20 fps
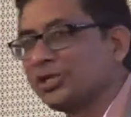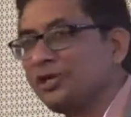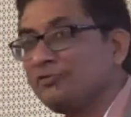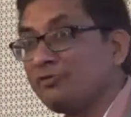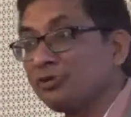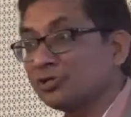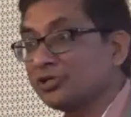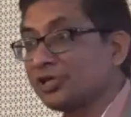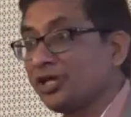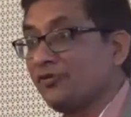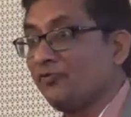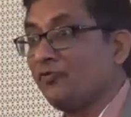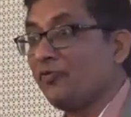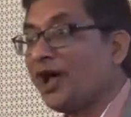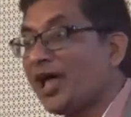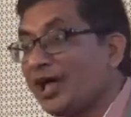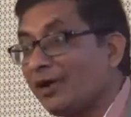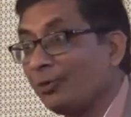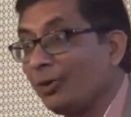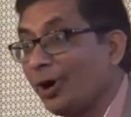he was saying,
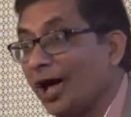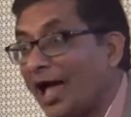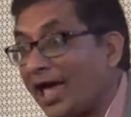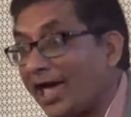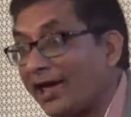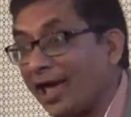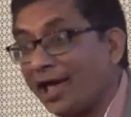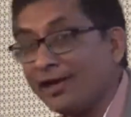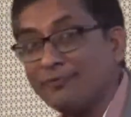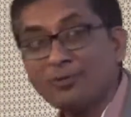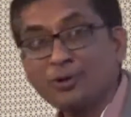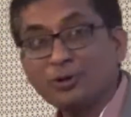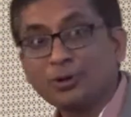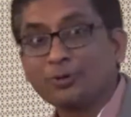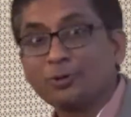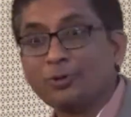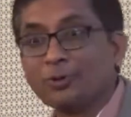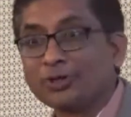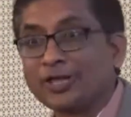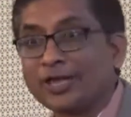wow, I want to
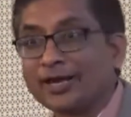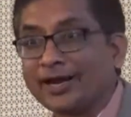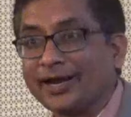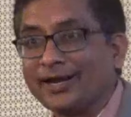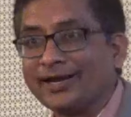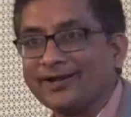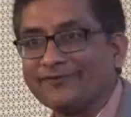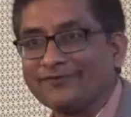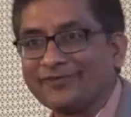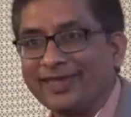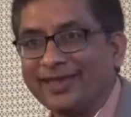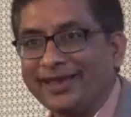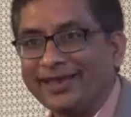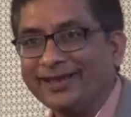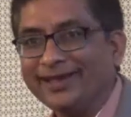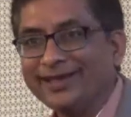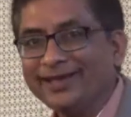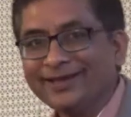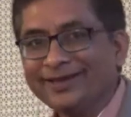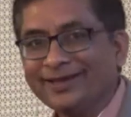go there kind of
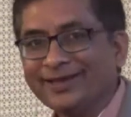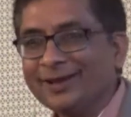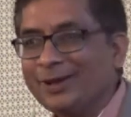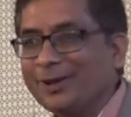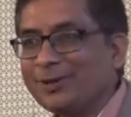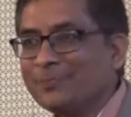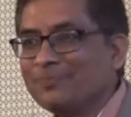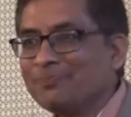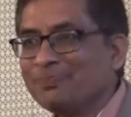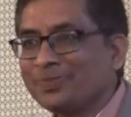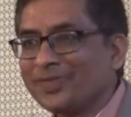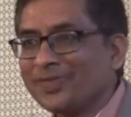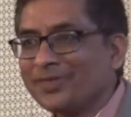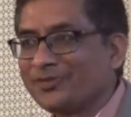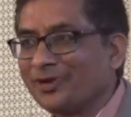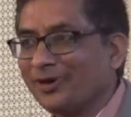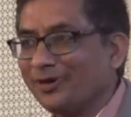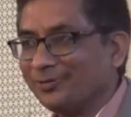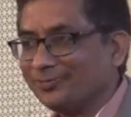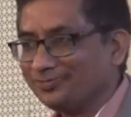thing,
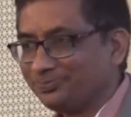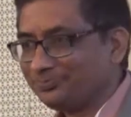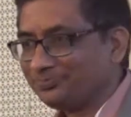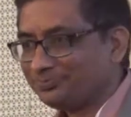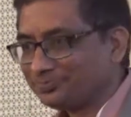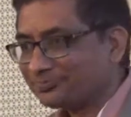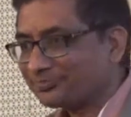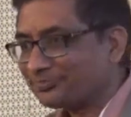So,